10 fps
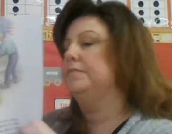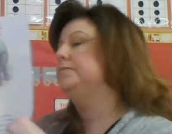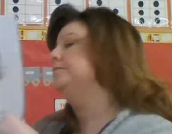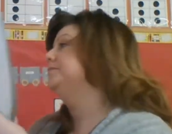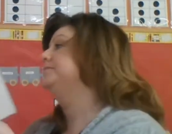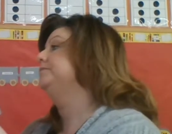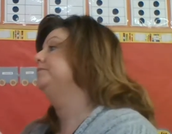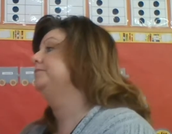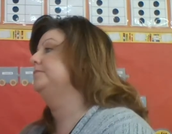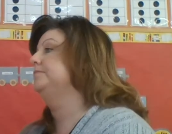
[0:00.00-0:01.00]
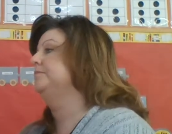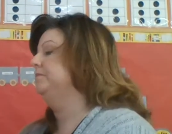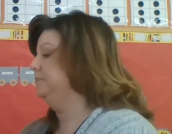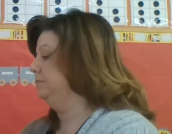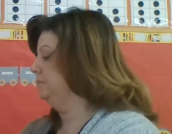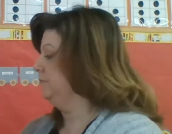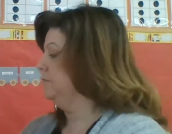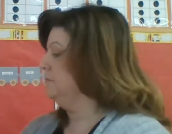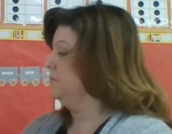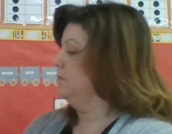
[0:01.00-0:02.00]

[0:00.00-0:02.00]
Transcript: (silence)